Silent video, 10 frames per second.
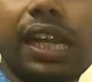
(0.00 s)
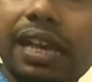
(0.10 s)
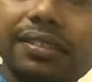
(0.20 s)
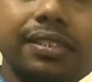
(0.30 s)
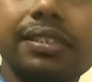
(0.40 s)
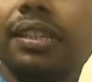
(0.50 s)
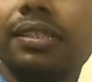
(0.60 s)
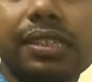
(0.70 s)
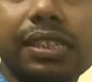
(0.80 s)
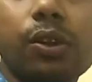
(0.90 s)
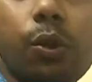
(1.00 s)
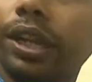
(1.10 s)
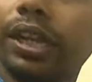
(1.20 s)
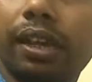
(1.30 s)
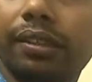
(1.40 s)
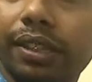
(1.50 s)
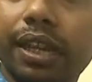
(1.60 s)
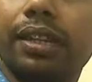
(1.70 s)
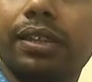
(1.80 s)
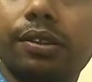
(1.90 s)
as it is a zinc coating up
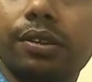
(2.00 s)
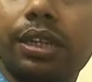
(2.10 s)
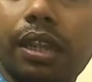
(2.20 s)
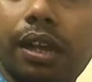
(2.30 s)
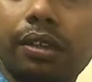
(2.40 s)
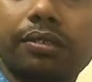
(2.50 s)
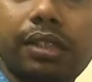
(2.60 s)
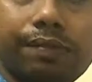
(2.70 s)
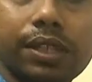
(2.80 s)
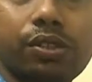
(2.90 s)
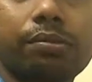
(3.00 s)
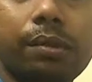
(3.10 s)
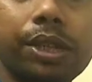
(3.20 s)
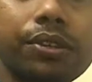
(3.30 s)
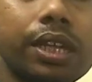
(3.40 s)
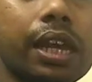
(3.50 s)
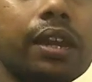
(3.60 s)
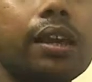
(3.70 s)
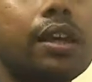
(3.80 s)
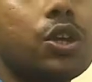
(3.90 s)
there in the surface of the
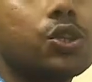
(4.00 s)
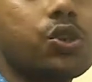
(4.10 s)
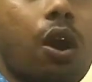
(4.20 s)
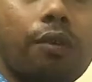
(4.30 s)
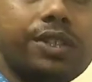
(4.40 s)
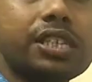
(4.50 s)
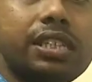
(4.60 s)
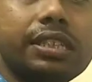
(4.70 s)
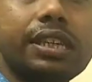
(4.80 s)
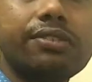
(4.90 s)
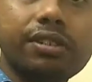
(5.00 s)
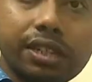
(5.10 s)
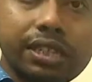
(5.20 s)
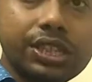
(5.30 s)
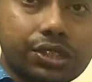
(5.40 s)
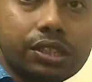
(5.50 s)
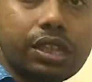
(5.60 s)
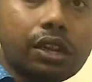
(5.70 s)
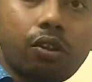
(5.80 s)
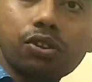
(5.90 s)
material, so obviously they will resist
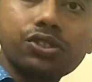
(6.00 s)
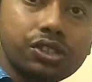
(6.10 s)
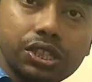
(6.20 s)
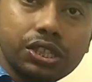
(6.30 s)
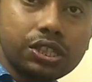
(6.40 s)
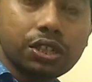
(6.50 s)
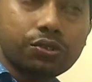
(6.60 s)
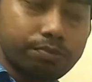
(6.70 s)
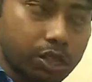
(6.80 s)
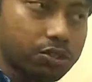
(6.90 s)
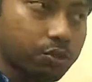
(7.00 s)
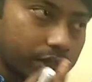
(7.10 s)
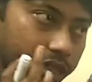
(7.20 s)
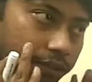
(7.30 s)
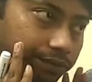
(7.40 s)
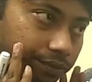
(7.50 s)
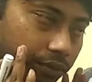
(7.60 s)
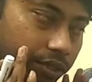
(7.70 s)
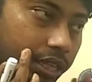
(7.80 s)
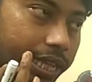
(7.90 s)
the corrosion resistance, because when the
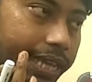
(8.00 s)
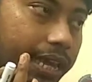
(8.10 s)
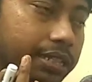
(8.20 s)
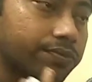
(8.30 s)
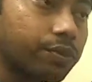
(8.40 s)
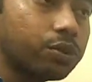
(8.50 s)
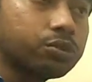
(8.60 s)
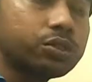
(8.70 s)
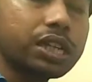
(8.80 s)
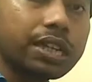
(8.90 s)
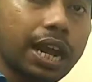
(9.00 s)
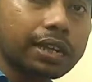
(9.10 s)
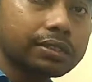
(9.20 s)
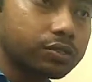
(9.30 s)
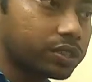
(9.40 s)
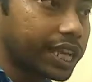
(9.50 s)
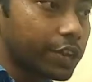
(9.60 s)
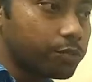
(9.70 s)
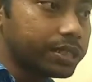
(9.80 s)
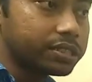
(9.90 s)
air is flow through the duct, so there
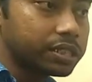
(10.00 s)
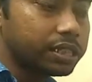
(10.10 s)
will be